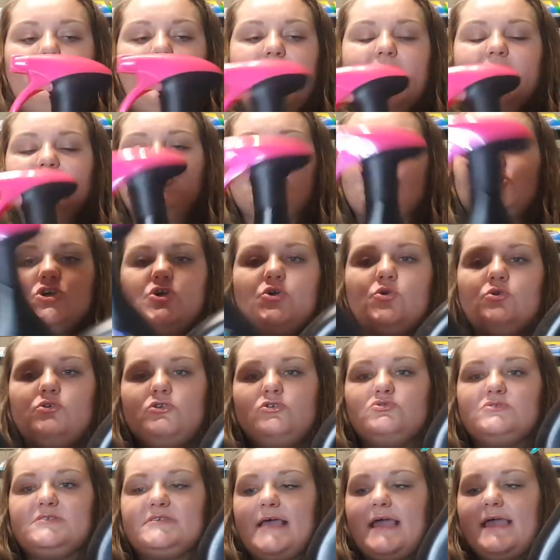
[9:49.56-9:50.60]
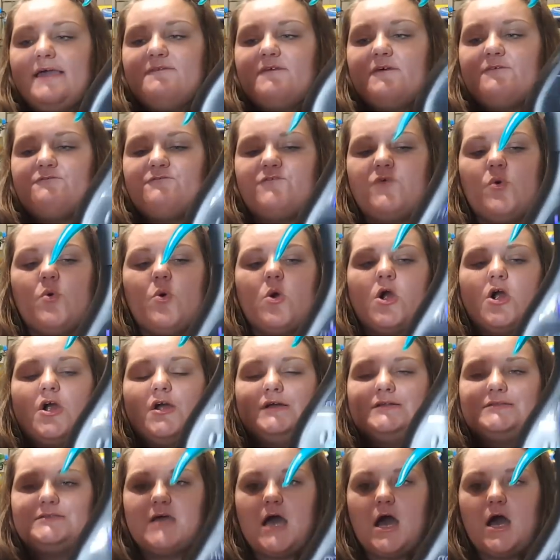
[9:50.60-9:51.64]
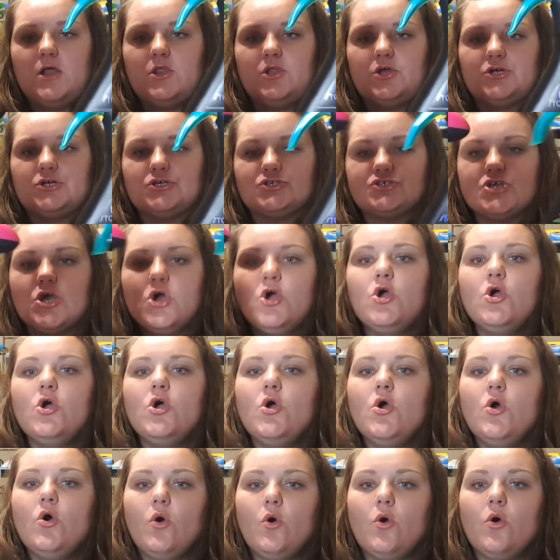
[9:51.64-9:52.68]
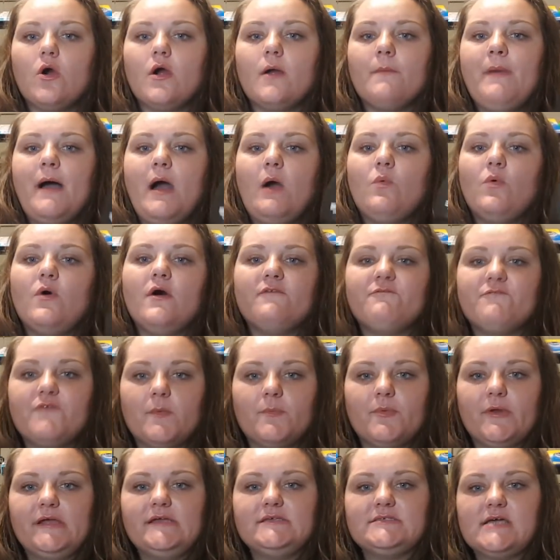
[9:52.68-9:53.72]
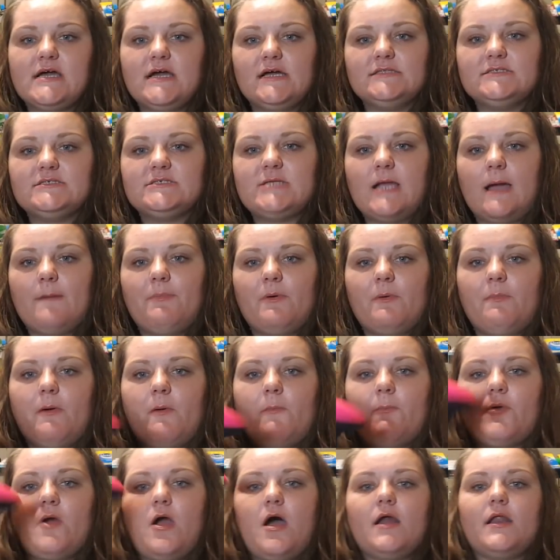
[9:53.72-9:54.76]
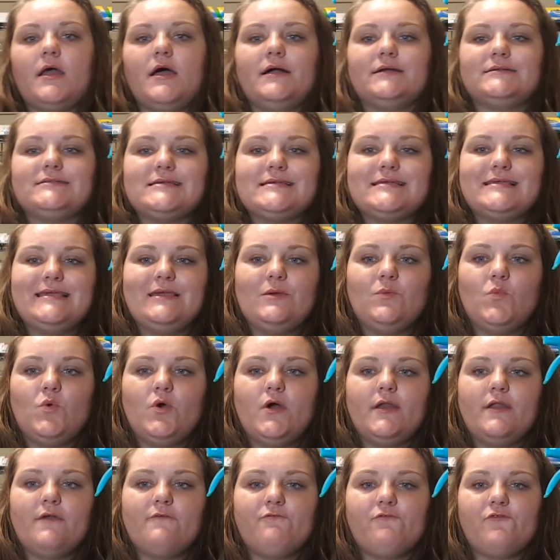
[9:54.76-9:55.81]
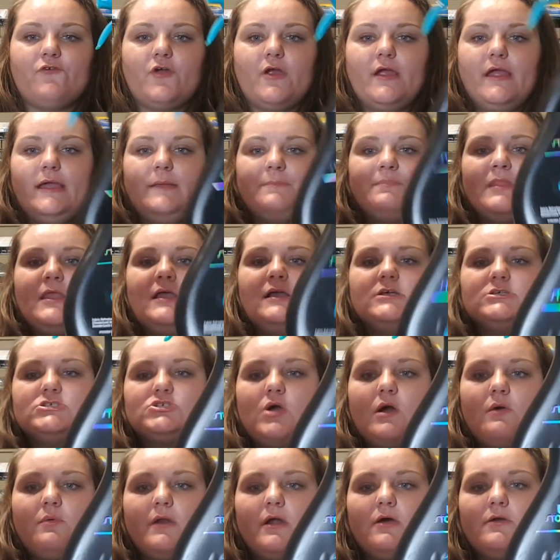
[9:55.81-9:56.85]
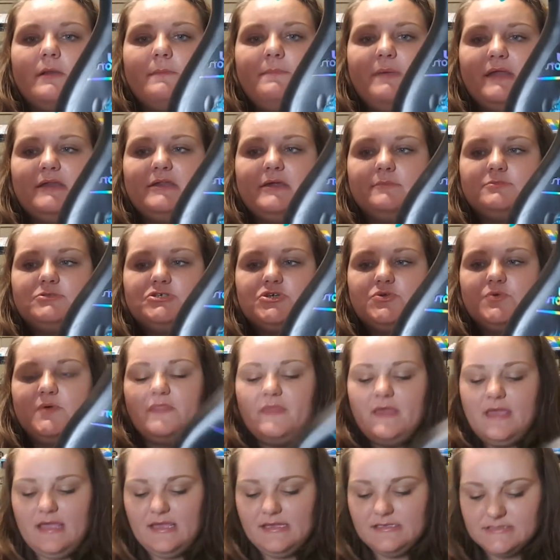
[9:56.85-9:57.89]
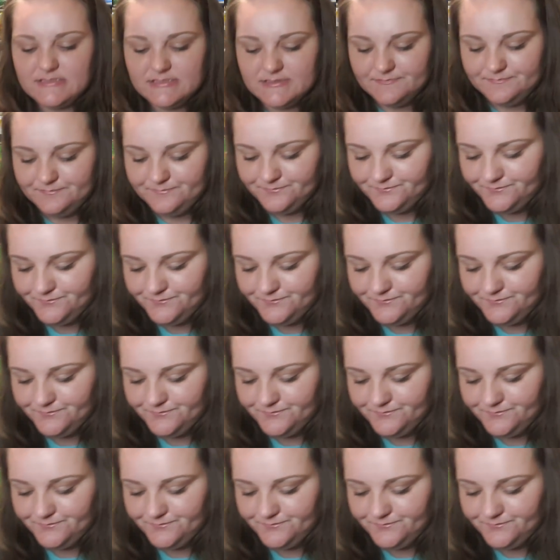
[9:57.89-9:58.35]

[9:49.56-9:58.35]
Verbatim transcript: buy two, you save $4 or buy one Febreze Unstoppable product, get one free. So I went on and picked up two of these.